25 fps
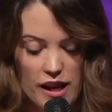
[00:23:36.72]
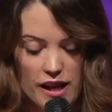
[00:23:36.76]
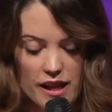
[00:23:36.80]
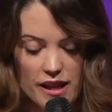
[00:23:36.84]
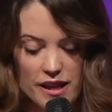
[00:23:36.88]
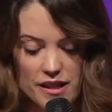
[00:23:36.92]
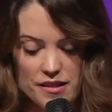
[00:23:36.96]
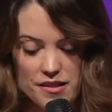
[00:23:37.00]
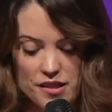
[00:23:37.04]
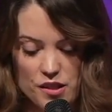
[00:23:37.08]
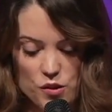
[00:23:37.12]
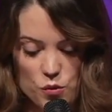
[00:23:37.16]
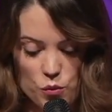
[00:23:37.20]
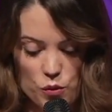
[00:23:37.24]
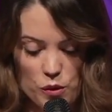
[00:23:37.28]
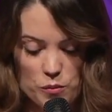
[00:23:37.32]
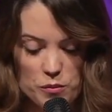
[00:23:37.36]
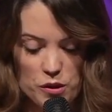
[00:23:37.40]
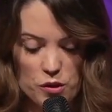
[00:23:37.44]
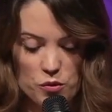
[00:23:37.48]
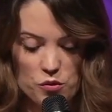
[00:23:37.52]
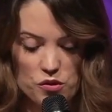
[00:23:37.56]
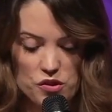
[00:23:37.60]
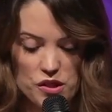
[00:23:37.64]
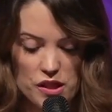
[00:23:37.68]
And it says,
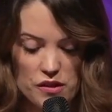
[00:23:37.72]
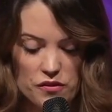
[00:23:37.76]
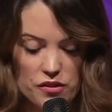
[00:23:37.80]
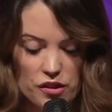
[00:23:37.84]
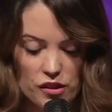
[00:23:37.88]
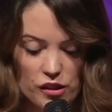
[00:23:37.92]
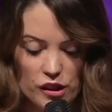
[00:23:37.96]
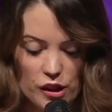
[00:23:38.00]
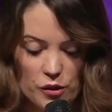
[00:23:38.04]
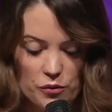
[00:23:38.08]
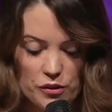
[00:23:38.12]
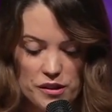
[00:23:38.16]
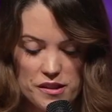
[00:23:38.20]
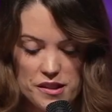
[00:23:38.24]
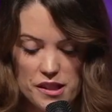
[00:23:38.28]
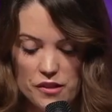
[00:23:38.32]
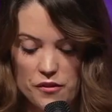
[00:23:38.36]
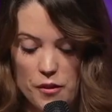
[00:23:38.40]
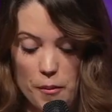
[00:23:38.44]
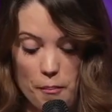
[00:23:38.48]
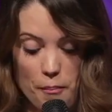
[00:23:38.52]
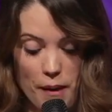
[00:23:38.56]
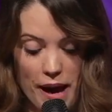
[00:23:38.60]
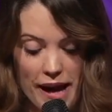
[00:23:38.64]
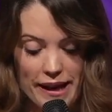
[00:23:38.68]
women received their loved ones
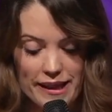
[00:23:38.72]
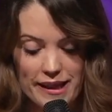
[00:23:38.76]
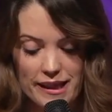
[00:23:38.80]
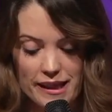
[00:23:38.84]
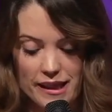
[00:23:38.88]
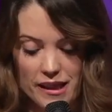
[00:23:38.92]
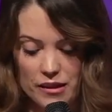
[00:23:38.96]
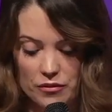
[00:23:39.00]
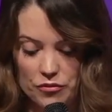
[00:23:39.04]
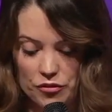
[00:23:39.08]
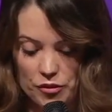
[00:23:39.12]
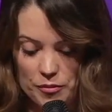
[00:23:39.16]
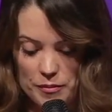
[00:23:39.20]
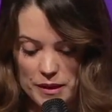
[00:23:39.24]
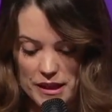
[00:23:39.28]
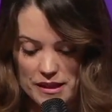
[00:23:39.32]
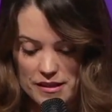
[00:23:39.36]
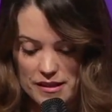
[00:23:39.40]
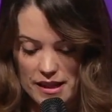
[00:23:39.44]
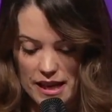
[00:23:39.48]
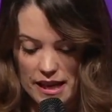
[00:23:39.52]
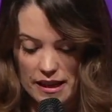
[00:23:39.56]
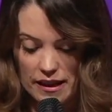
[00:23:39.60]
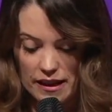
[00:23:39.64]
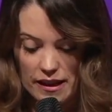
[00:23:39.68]
even back again from the
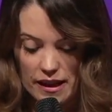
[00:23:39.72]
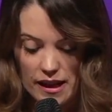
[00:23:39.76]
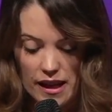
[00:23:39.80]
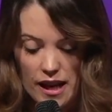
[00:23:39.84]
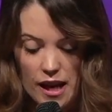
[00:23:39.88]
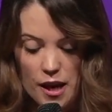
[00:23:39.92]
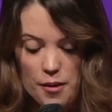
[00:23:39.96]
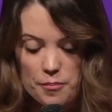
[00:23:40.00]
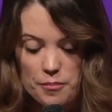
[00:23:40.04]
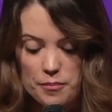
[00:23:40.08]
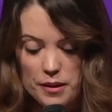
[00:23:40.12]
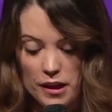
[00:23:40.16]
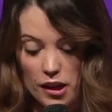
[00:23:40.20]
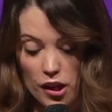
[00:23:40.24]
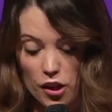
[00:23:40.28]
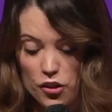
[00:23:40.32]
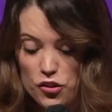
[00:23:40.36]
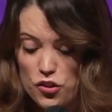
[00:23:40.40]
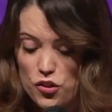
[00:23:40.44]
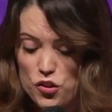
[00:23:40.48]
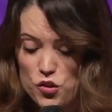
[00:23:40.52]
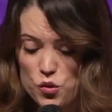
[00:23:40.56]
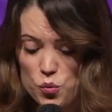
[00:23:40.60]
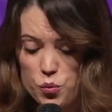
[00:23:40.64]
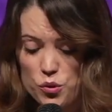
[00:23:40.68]
dead, but
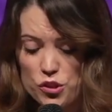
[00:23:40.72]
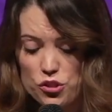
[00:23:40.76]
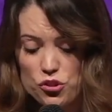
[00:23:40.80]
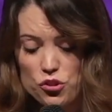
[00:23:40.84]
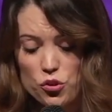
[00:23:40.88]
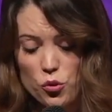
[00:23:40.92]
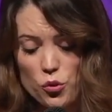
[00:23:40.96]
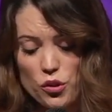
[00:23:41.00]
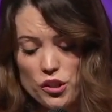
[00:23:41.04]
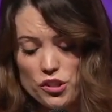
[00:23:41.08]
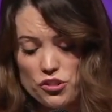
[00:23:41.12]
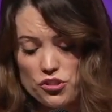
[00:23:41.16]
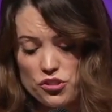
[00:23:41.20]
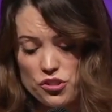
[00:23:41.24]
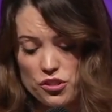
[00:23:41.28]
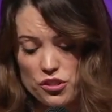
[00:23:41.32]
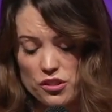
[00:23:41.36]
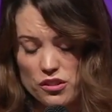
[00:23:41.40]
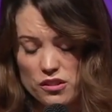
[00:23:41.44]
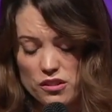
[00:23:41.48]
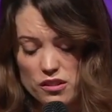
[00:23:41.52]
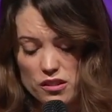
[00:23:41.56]
others were tortured,